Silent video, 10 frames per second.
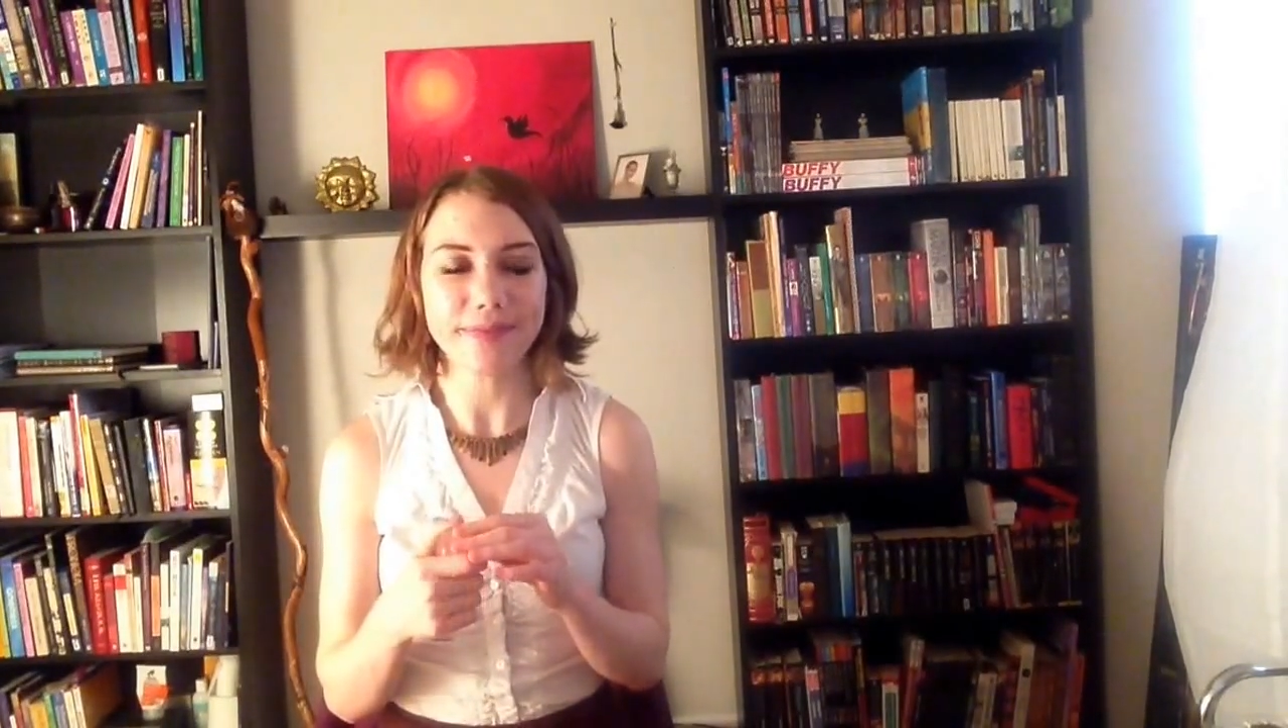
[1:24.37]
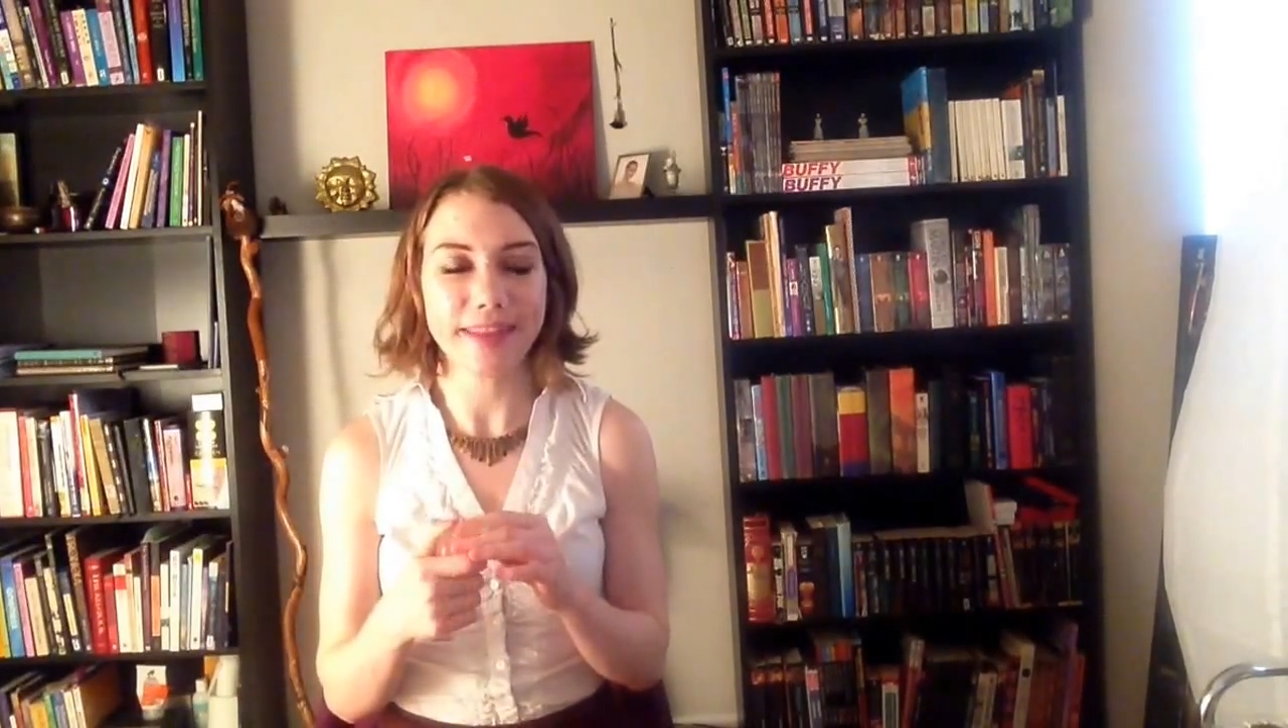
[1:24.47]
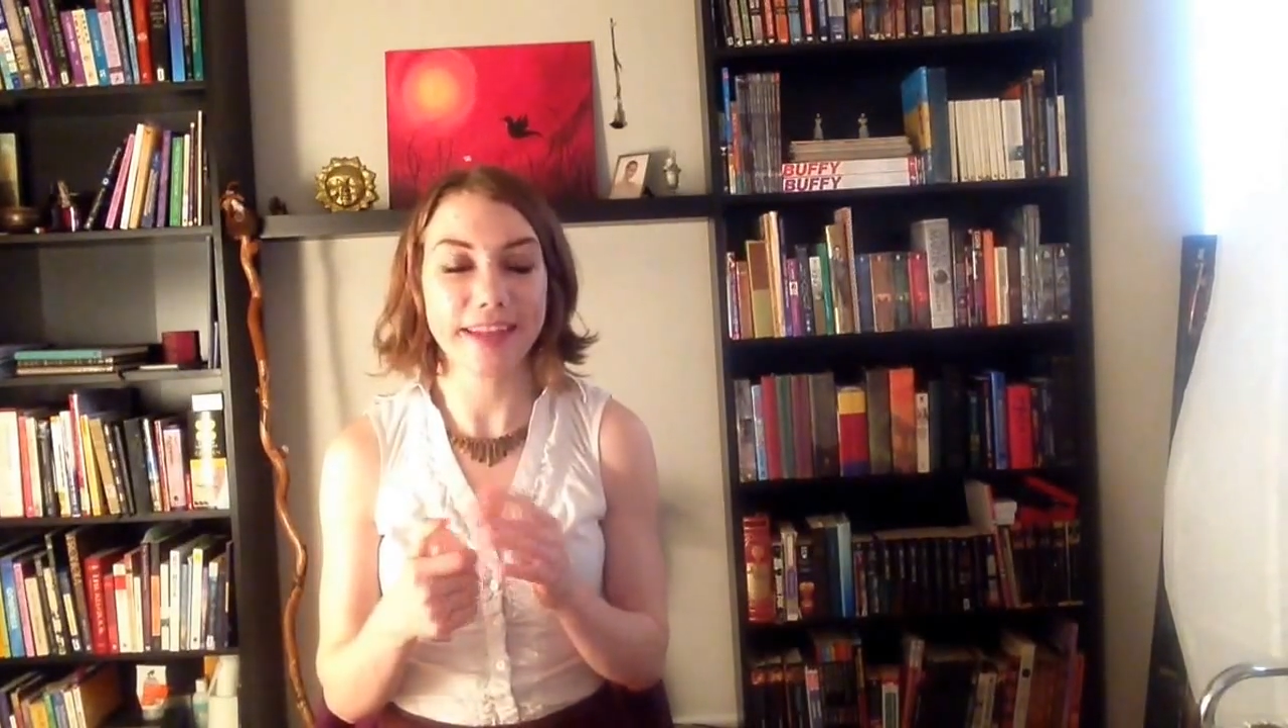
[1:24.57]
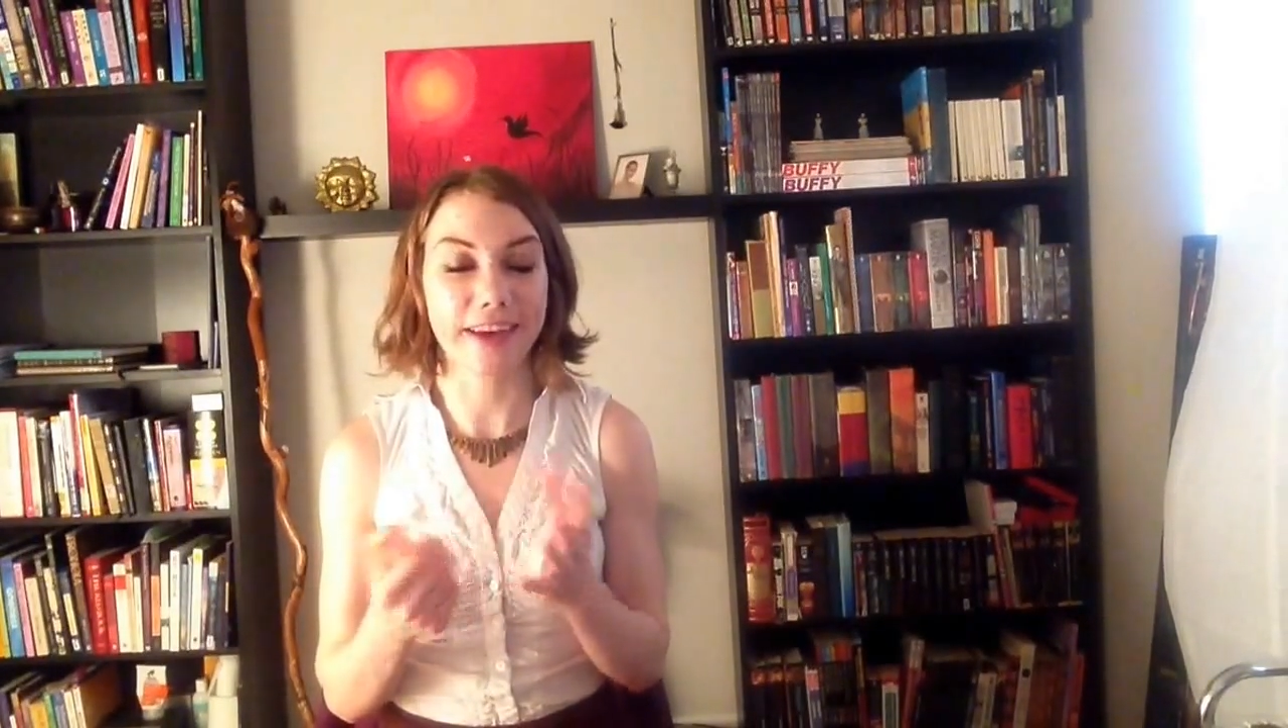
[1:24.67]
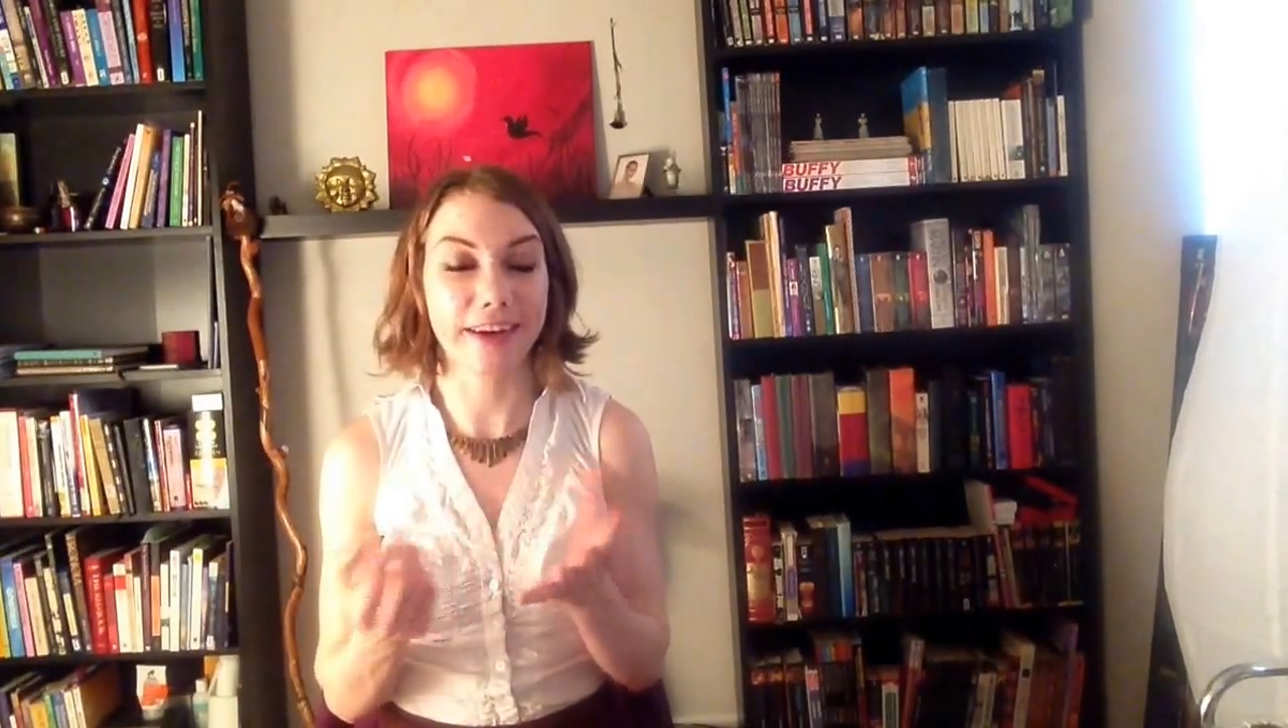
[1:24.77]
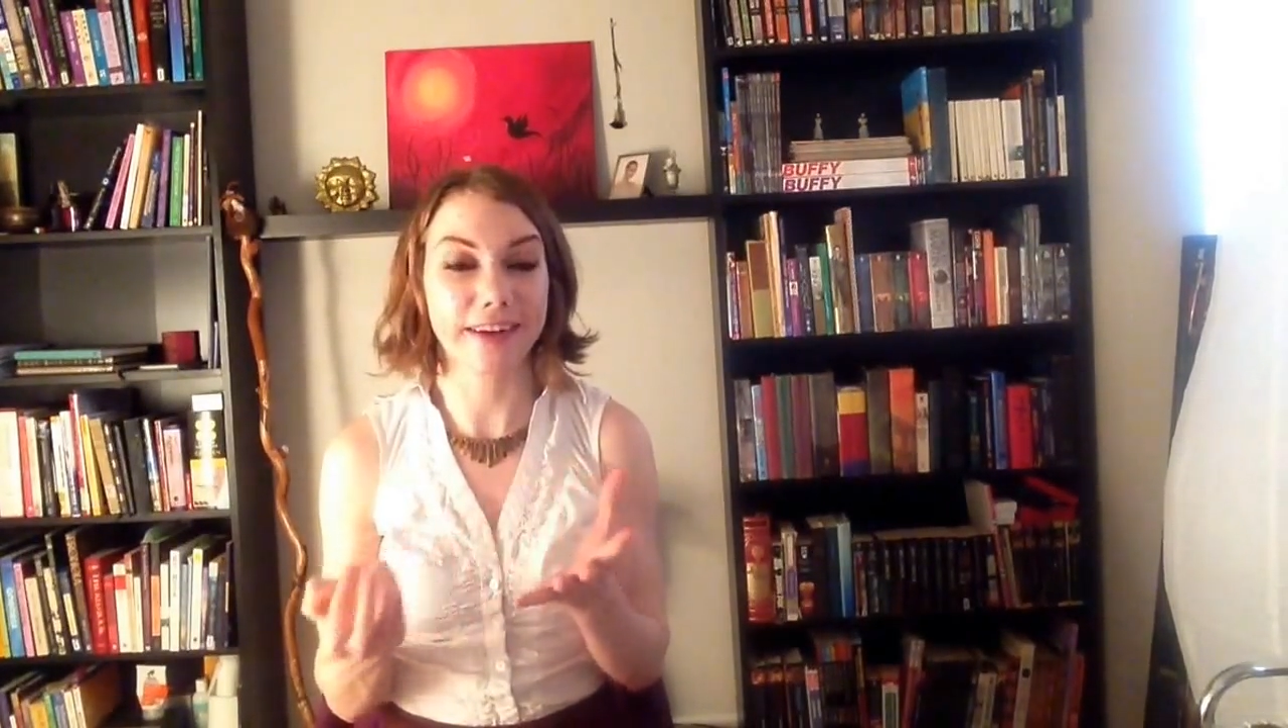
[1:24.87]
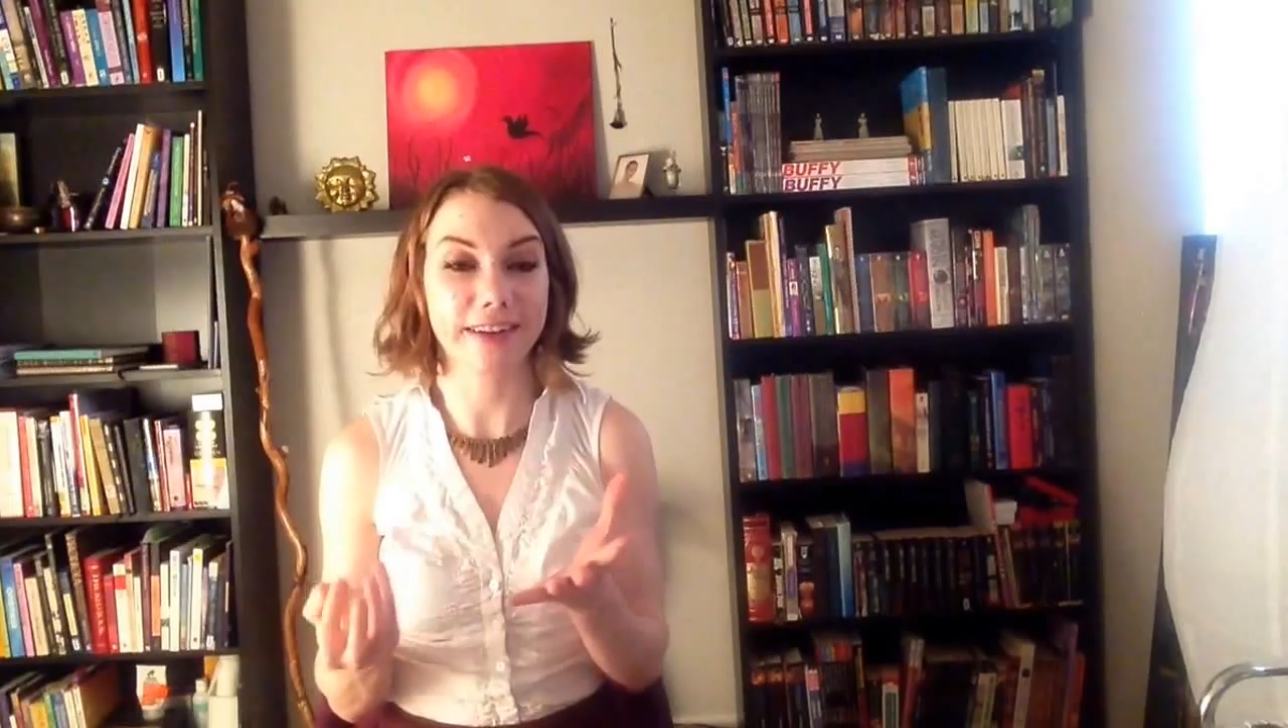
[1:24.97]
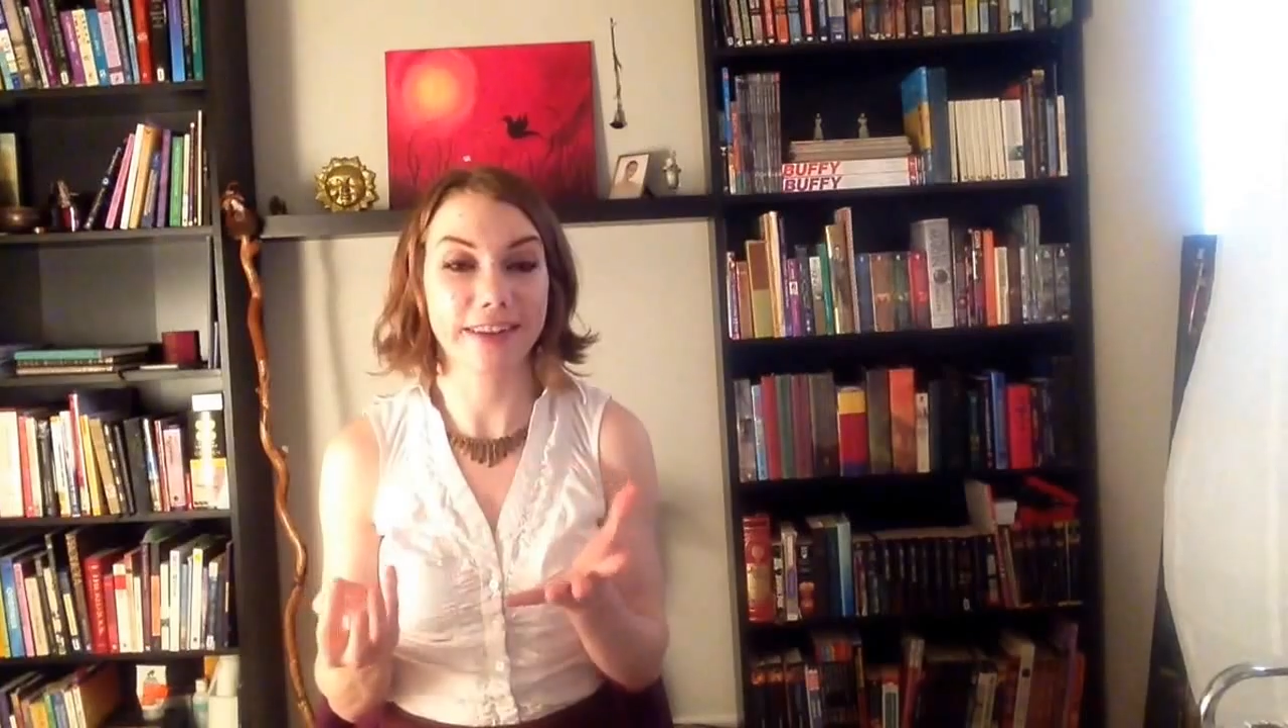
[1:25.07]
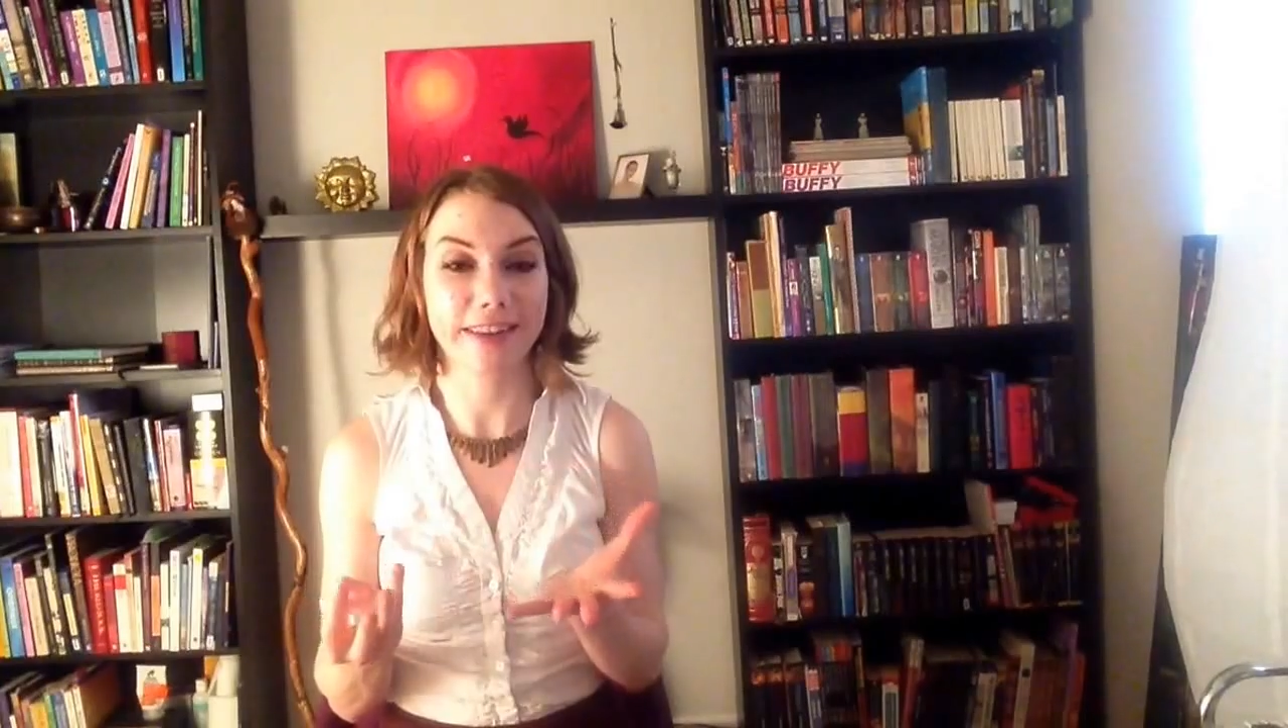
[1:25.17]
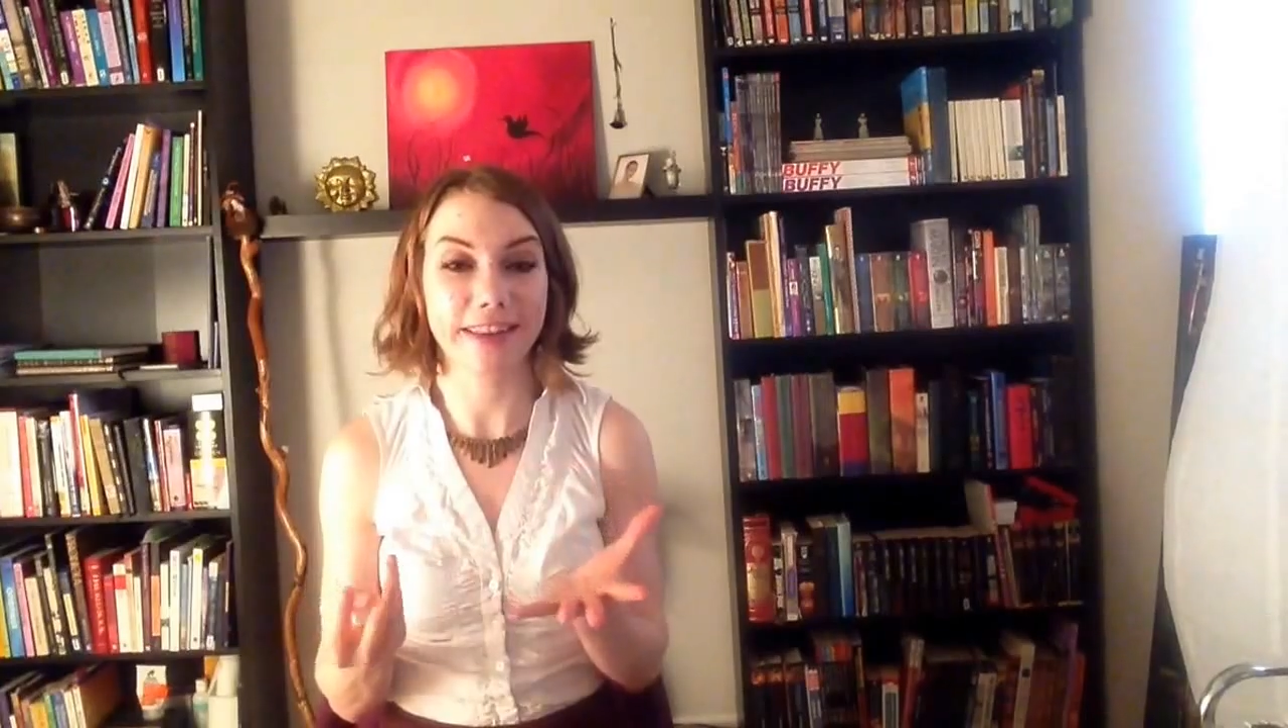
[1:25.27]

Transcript: they talked,